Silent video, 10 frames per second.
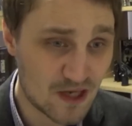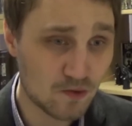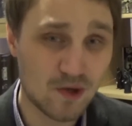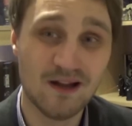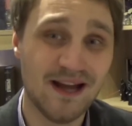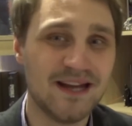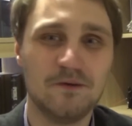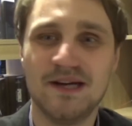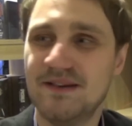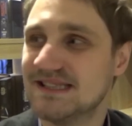Well,
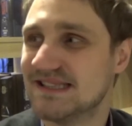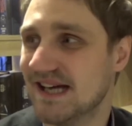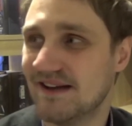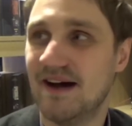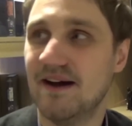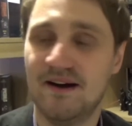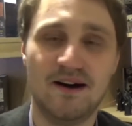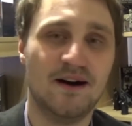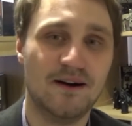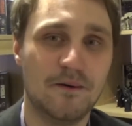anyway, that's that.
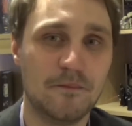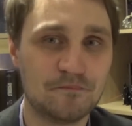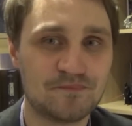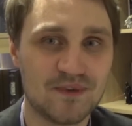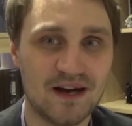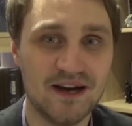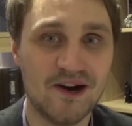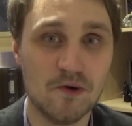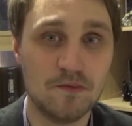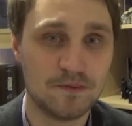I
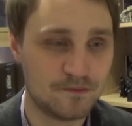hope